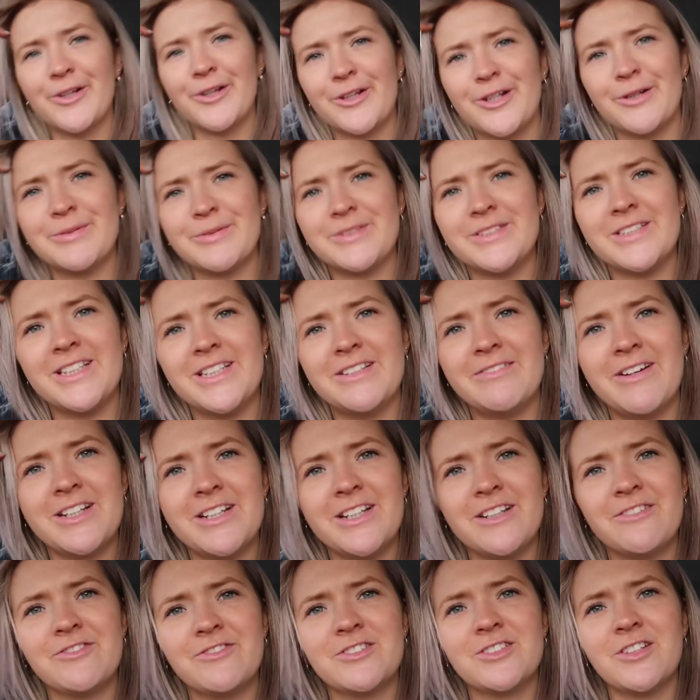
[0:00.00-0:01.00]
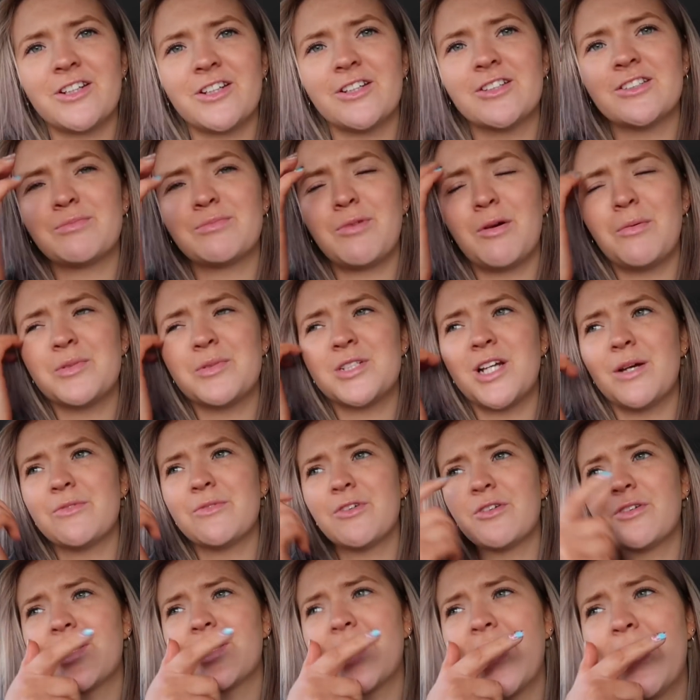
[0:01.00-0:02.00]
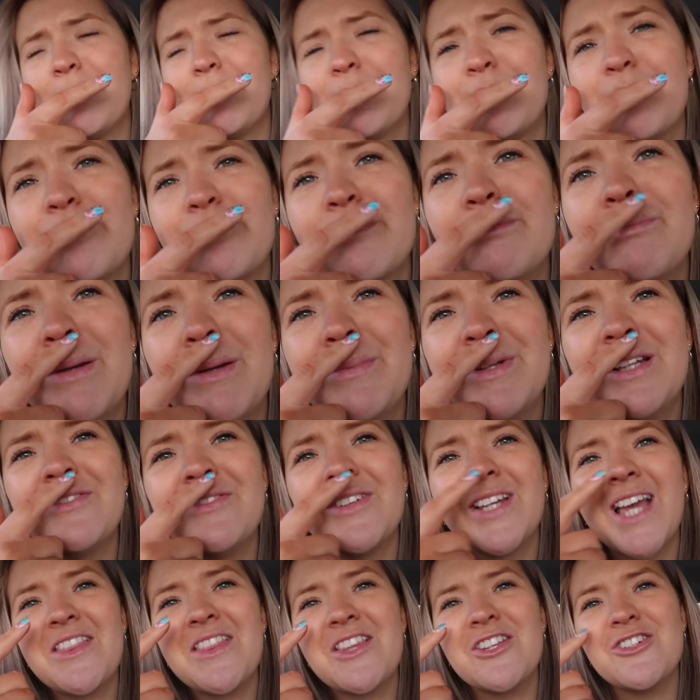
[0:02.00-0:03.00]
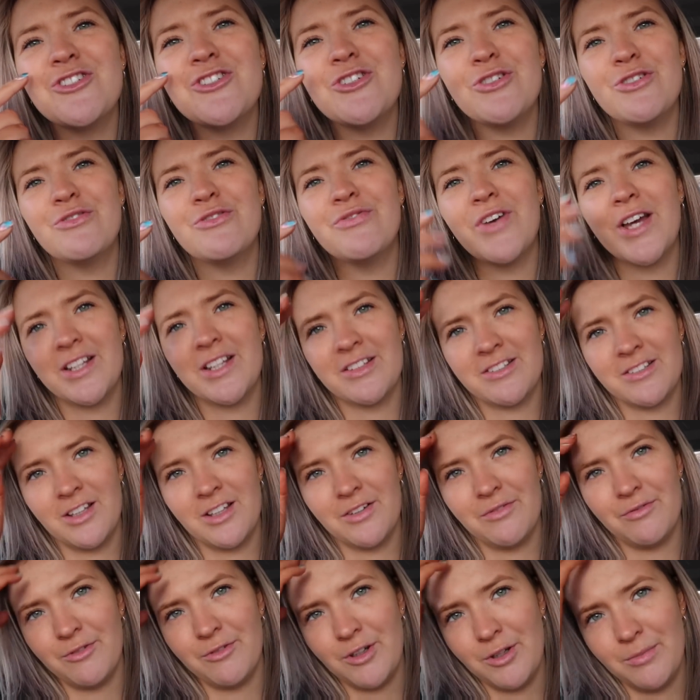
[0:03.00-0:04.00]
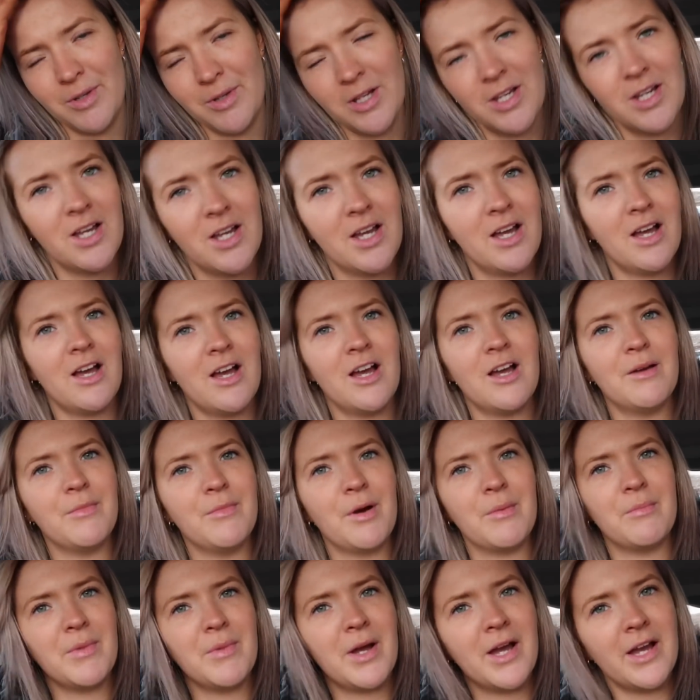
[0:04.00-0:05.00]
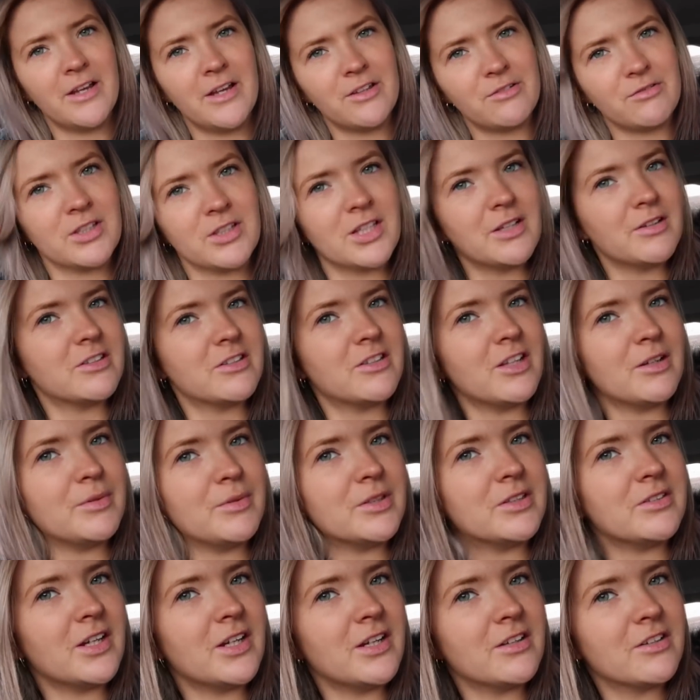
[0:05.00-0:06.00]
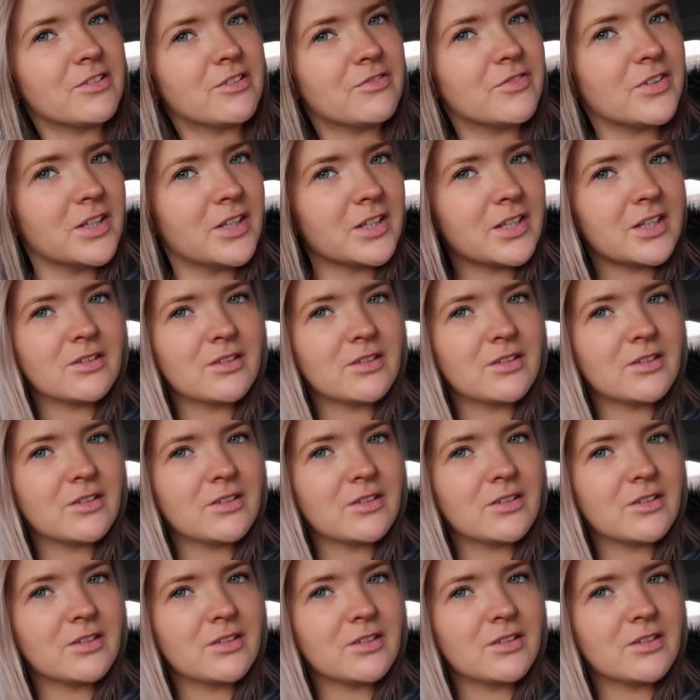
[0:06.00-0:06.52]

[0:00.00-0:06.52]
and a cup of tea ready so I can just put my pyjamas on, maybe even get the duvet into the living room. And my hair's really irritating me today. I just feel like it